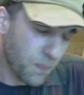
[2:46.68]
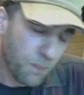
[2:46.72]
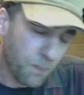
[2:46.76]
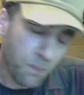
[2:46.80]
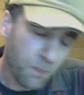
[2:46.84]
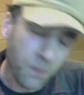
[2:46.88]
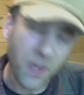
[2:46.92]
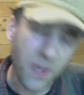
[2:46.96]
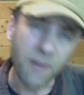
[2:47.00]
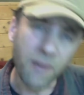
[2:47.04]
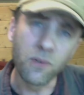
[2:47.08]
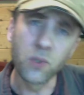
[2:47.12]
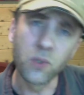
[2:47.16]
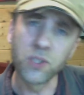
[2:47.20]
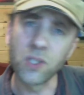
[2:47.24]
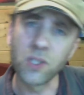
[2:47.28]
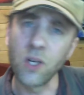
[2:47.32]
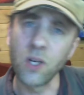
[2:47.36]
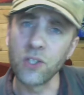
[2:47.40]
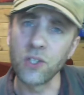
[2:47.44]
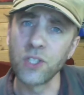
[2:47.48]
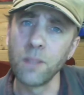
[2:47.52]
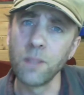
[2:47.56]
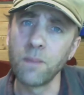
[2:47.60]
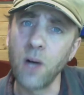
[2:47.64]
They've also
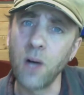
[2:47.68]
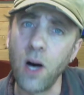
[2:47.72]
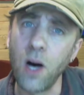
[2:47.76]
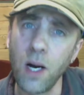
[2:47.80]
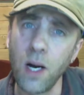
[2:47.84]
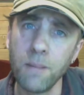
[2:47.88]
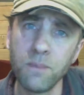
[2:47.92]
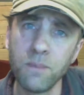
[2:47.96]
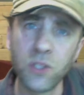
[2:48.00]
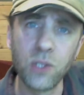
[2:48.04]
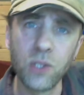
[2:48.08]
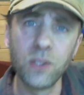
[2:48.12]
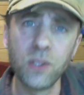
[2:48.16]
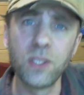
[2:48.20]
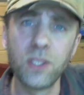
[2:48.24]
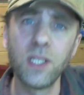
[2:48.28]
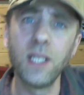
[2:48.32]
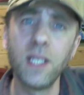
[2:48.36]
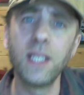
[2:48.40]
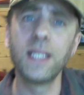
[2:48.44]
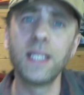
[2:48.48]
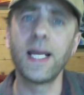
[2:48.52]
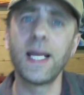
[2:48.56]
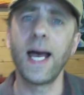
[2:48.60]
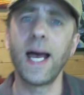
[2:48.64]
got some Haim
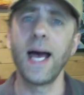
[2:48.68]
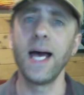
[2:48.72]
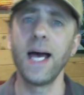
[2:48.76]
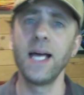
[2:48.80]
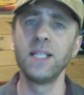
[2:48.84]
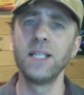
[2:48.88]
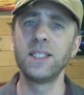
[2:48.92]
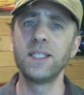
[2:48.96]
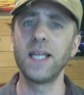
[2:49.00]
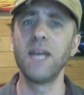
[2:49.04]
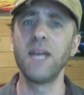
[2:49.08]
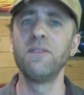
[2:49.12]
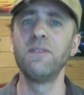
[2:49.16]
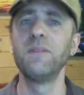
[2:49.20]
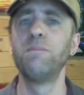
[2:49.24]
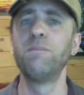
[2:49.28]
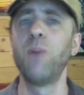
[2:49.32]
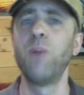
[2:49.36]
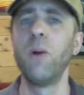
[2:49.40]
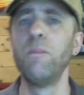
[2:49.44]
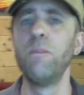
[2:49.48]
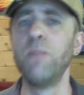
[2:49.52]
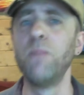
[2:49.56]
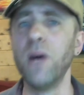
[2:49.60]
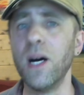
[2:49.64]
Soutine and David
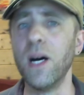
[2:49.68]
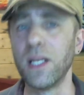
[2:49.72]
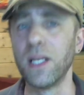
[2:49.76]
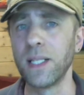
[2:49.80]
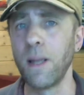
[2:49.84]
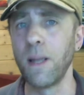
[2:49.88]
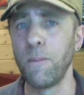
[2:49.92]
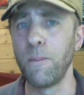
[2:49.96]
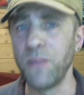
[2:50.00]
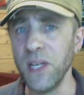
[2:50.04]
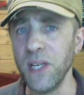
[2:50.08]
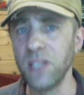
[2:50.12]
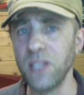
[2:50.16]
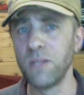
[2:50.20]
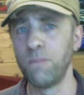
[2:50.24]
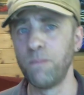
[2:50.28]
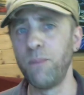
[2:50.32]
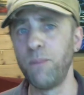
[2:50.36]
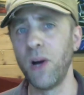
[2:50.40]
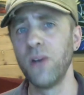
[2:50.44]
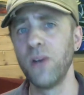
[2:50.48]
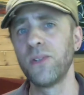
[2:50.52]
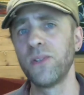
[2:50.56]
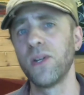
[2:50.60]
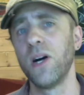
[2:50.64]
Bomberg. Now these are
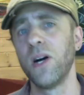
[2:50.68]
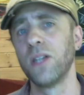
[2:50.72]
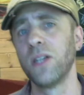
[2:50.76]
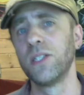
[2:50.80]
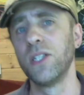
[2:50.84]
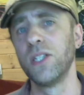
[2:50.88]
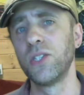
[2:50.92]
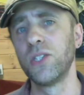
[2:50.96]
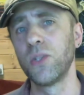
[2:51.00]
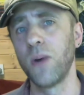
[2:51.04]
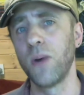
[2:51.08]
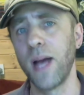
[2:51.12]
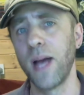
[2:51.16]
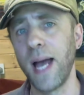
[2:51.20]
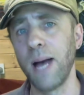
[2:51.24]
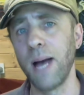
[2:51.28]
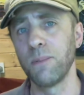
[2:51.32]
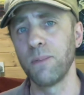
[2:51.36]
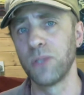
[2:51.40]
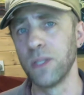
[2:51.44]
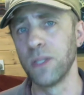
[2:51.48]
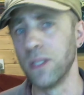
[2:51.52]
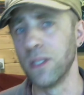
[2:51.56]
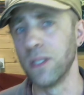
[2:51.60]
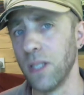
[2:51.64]
both artists who I
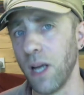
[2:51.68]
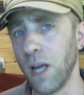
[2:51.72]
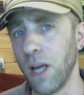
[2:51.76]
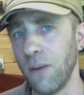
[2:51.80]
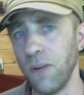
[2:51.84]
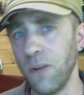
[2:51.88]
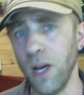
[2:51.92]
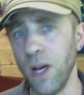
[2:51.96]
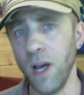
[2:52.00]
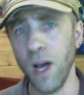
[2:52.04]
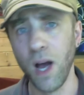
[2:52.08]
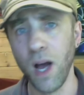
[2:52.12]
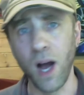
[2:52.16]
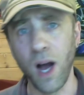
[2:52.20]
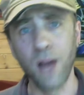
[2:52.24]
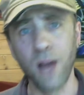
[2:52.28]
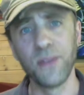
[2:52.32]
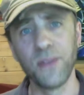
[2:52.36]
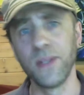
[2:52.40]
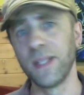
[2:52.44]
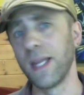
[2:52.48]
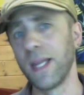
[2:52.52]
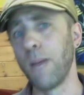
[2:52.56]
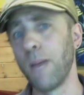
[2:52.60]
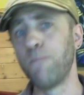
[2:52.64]
absolutely love. I
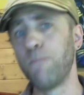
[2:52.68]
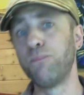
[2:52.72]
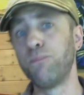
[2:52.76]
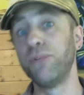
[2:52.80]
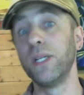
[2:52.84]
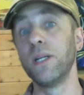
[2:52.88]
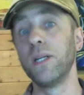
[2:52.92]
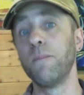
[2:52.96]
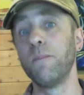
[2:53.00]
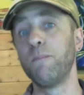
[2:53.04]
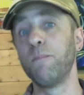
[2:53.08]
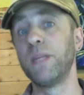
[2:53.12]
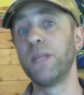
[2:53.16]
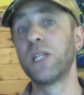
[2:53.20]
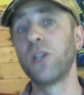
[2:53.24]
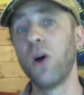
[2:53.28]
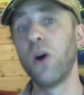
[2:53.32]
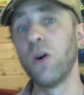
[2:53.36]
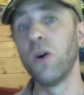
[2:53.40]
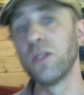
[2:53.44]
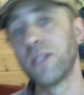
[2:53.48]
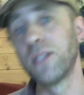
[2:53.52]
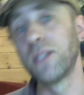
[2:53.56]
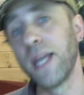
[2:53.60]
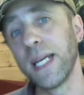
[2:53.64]
think they're brilliant
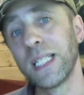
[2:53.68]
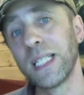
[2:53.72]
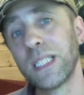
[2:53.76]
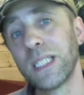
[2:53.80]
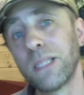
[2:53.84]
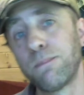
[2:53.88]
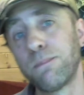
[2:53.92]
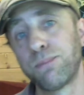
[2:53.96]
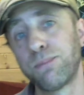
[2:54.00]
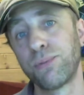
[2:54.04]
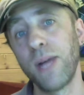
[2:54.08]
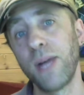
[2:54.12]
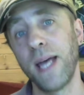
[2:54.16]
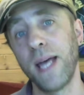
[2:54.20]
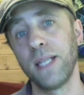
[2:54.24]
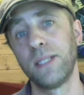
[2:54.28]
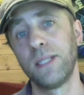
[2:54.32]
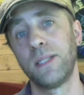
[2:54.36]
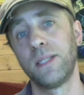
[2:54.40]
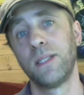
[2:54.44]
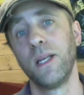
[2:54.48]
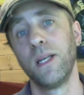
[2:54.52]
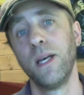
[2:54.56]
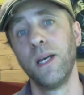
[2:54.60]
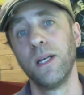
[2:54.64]
because they
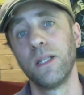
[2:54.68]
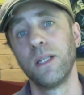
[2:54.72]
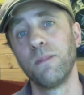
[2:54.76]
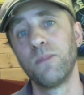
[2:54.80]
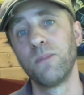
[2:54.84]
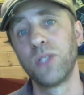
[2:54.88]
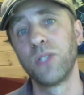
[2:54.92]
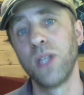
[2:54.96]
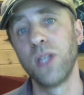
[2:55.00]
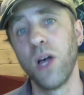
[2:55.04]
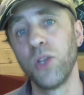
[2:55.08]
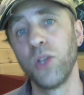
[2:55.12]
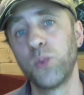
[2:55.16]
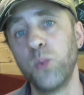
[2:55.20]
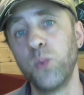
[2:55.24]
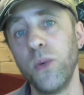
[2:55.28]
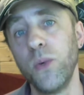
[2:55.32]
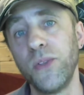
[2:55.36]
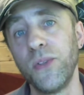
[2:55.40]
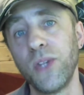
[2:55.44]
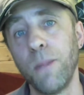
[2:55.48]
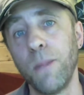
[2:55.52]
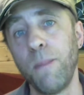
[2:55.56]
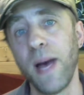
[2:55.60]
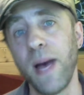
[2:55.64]
express themselves
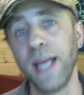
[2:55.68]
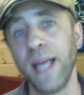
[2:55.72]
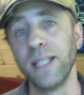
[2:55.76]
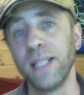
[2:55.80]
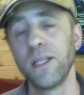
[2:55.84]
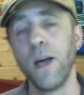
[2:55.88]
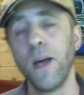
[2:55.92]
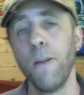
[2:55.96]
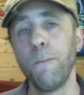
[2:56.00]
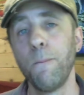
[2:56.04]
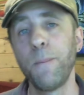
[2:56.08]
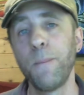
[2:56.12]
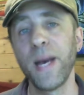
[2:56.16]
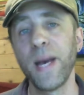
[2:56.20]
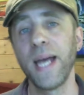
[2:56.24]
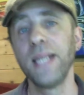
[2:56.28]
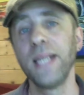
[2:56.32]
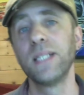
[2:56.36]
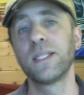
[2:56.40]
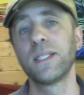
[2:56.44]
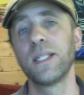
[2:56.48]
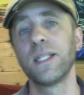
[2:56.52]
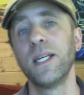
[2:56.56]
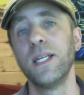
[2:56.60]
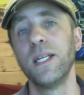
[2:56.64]
with the paint.
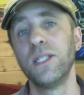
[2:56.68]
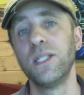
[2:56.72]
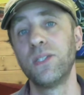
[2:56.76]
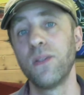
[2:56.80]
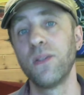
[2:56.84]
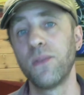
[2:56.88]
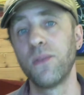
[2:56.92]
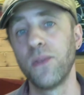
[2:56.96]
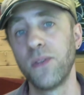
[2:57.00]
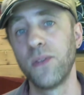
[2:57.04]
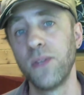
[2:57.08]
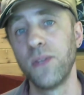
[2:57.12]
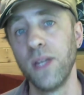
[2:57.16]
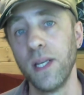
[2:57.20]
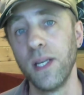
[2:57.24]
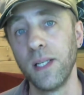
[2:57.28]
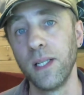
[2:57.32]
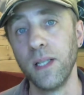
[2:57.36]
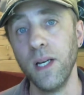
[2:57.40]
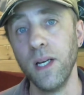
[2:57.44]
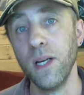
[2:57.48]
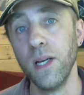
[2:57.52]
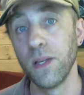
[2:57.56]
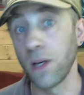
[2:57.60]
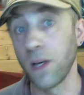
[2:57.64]
Paint is the thing.
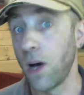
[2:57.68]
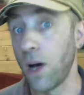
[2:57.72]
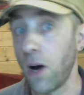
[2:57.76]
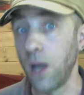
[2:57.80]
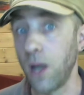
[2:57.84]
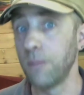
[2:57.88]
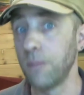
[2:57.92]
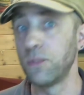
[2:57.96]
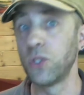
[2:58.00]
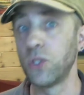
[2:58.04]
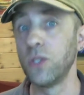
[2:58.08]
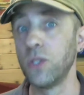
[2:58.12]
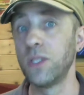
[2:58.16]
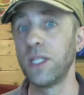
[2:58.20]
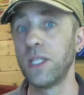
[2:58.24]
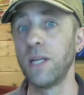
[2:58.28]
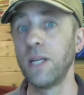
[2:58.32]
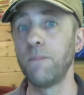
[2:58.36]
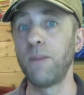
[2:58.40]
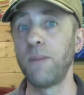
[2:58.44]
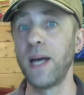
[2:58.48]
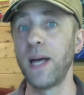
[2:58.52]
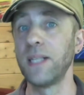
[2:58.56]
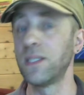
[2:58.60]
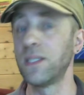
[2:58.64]
Haim
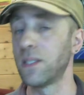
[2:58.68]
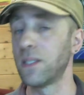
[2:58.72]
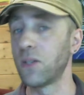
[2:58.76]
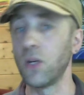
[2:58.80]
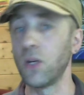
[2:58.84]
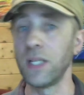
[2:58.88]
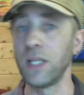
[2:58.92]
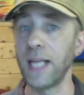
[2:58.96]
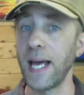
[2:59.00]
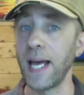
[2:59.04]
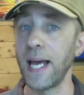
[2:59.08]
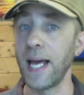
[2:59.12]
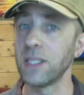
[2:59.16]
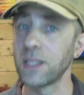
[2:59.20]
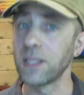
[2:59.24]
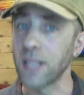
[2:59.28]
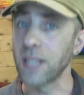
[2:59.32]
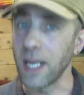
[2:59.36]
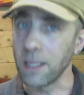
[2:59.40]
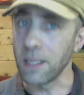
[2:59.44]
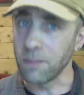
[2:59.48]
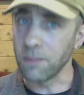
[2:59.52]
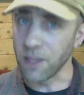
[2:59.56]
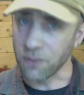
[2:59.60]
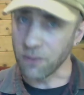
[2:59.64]
Soutine painters have got a
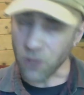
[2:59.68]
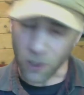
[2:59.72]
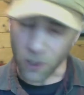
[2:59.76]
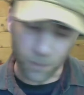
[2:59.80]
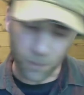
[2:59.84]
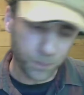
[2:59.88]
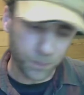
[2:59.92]
landscape, they've got